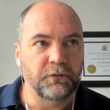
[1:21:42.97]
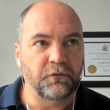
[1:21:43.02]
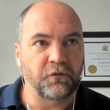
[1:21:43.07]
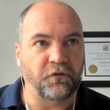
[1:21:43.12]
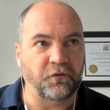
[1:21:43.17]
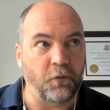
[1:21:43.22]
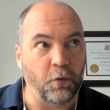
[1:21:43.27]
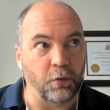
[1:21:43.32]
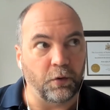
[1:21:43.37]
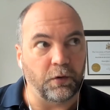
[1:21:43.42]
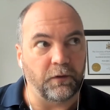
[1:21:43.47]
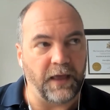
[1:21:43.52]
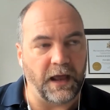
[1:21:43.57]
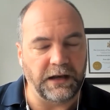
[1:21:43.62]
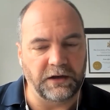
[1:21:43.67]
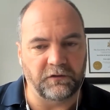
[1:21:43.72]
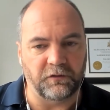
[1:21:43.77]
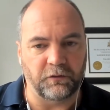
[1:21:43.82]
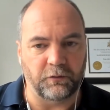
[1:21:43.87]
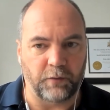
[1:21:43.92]
for that
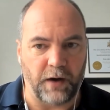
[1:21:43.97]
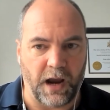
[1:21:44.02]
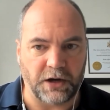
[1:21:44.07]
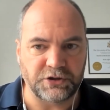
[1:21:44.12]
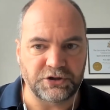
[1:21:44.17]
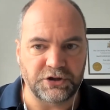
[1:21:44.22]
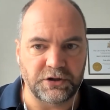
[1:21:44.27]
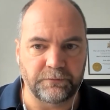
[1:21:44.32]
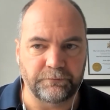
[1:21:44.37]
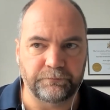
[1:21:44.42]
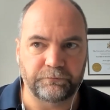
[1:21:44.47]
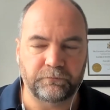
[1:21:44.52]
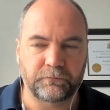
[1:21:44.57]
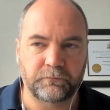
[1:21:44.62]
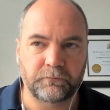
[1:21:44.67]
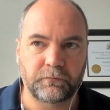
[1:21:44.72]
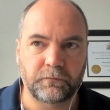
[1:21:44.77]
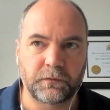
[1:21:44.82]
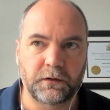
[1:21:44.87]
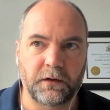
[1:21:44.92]
interaction.
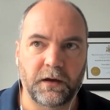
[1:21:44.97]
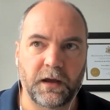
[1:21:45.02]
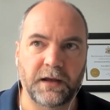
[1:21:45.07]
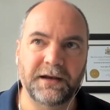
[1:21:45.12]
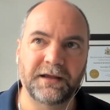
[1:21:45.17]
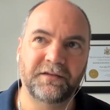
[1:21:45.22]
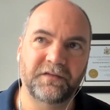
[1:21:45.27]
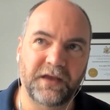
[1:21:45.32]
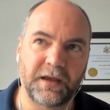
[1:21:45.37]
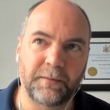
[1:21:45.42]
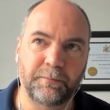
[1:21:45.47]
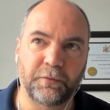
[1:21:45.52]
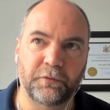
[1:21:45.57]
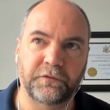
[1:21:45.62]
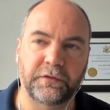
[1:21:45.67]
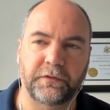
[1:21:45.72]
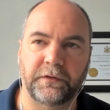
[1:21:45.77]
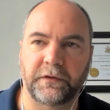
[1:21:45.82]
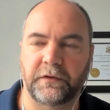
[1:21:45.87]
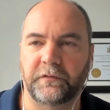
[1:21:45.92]
An example
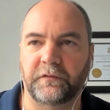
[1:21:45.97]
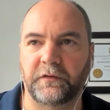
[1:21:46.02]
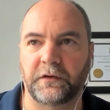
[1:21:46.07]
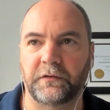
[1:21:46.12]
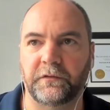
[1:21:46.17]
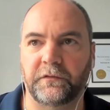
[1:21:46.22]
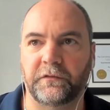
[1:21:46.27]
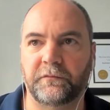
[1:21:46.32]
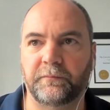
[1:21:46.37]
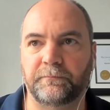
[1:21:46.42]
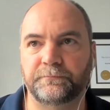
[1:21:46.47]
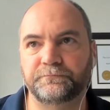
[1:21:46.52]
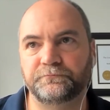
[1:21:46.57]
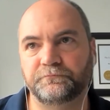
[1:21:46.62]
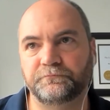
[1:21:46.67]
to this is